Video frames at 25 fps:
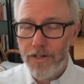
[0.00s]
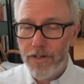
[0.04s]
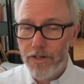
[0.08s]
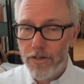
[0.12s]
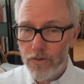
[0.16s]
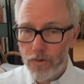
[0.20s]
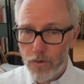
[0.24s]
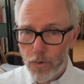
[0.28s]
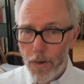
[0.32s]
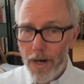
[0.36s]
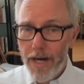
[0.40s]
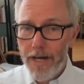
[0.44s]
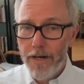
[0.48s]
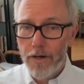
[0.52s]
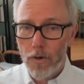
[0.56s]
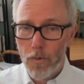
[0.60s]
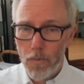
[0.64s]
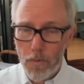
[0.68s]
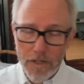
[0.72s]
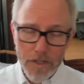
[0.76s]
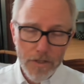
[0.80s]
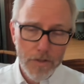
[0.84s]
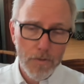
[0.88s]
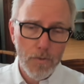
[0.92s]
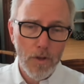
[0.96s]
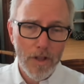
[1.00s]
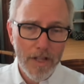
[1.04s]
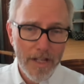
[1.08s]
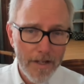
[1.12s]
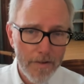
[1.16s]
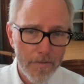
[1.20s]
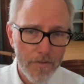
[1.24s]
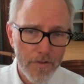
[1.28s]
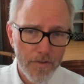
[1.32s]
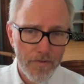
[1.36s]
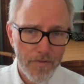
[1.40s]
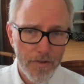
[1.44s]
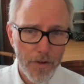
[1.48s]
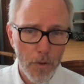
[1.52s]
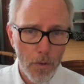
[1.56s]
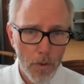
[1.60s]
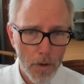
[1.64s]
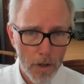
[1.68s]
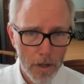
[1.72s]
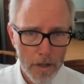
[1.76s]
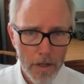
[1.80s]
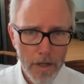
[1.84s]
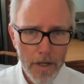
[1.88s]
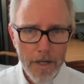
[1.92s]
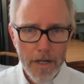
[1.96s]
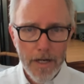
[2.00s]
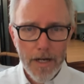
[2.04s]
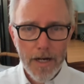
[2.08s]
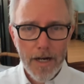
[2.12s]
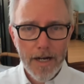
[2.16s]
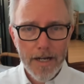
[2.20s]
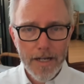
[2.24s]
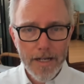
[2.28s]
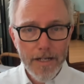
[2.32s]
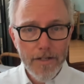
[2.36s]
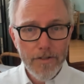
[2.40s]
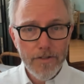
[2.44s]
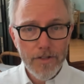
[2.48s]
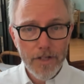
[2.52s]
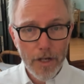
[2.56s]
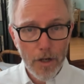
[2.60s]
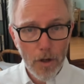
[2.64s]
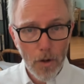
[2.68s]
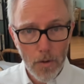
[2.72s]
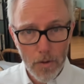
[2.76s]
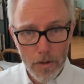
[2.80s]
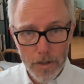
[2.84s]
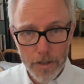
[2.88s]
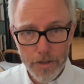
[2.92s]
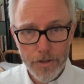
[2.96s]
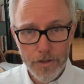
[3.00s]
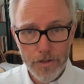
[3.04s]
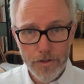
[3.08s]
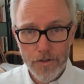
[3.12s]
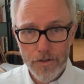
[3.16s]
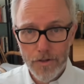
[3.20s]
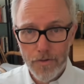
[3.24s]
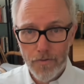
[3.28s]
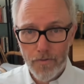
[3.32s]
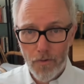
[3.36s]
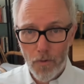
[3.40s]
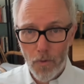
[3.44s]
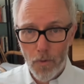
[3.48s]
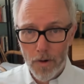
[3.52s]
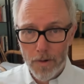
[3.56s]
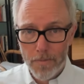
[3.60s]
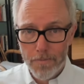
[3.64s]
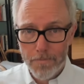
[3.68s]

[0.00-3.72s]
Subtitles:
is greater, which leaves fewer easy coalitions to form.